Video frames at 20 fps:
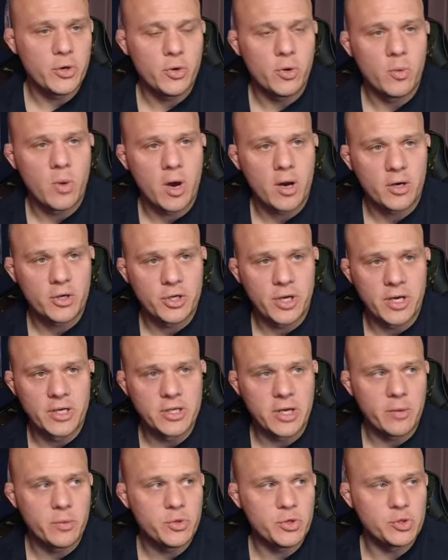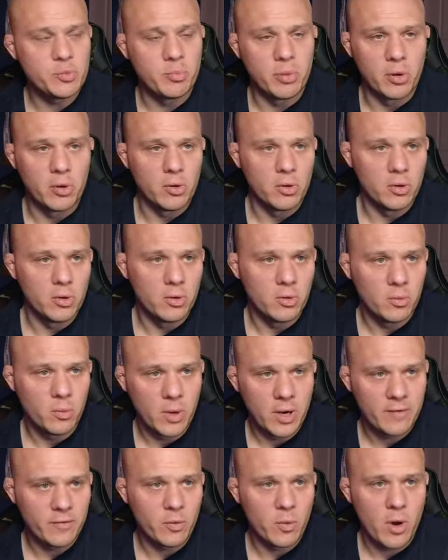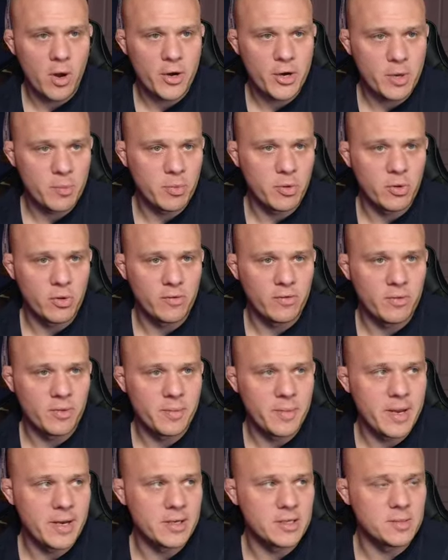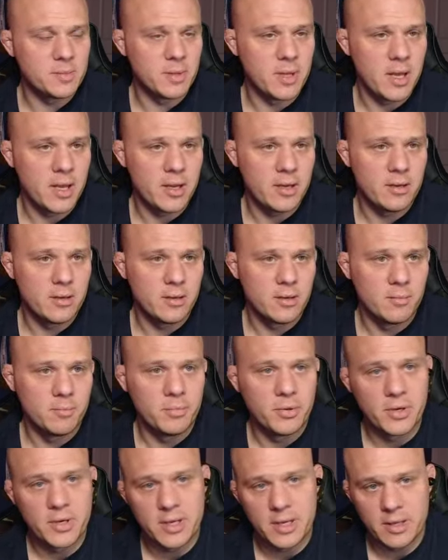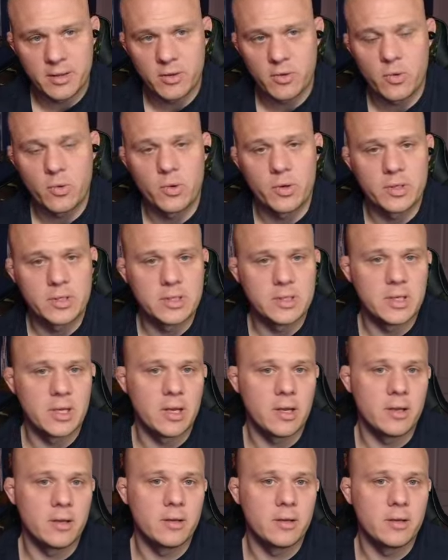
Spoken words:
a water change, I would just pull whatever water you're pulling from the main display, put it in the quarantine tank.